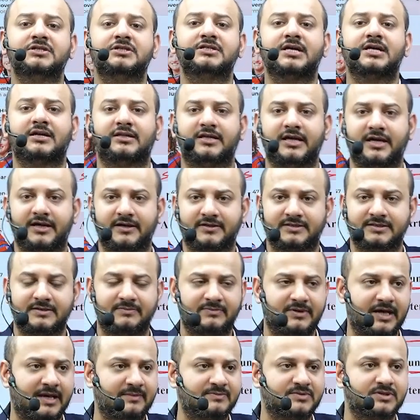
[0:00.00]
are there
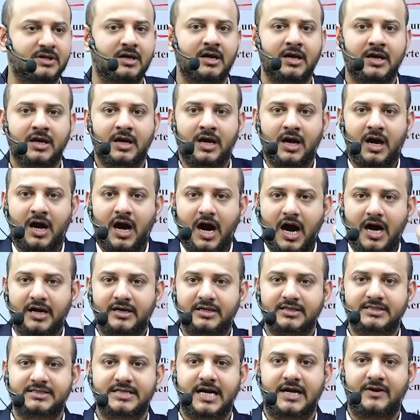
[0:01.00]
sometimes,
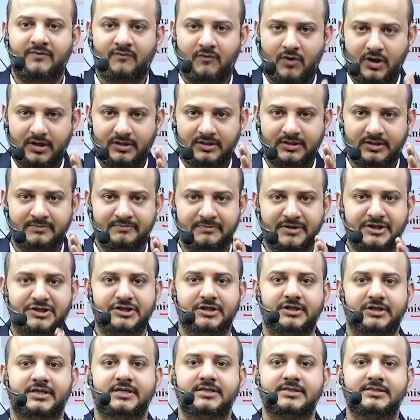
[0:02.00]
understand what the
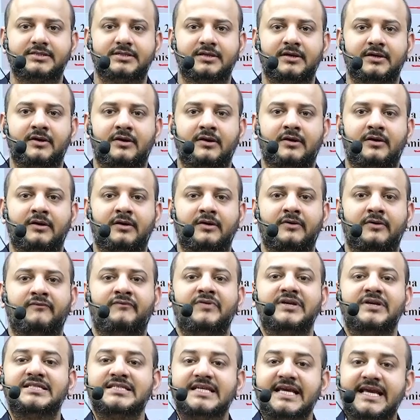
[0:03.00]
mission is,
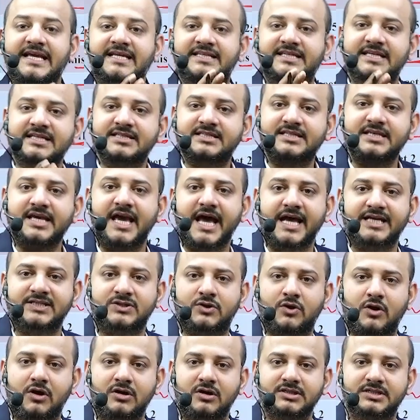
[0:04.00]
which agency has
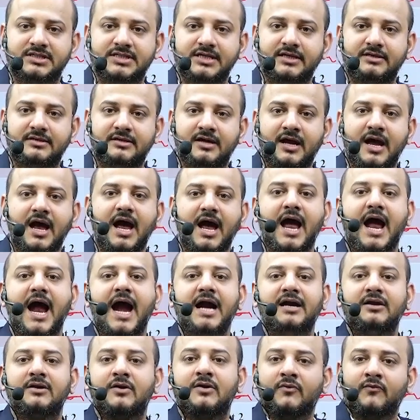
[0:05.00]
launched it,
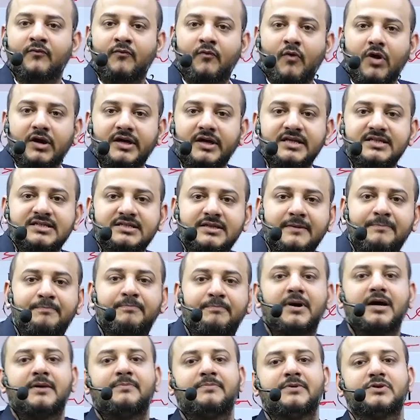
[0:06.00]
and what is the
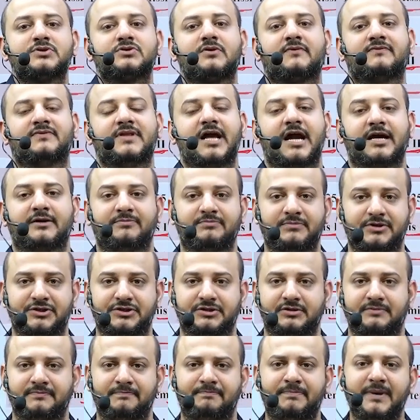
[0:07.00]
purpose of that
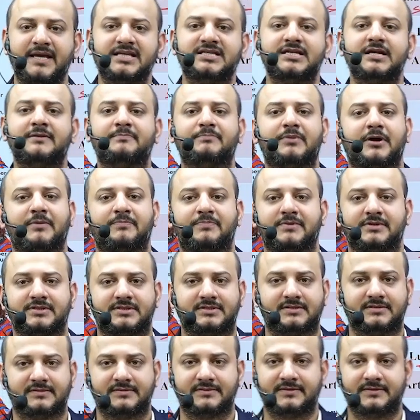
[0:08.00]
mission, basic purpose.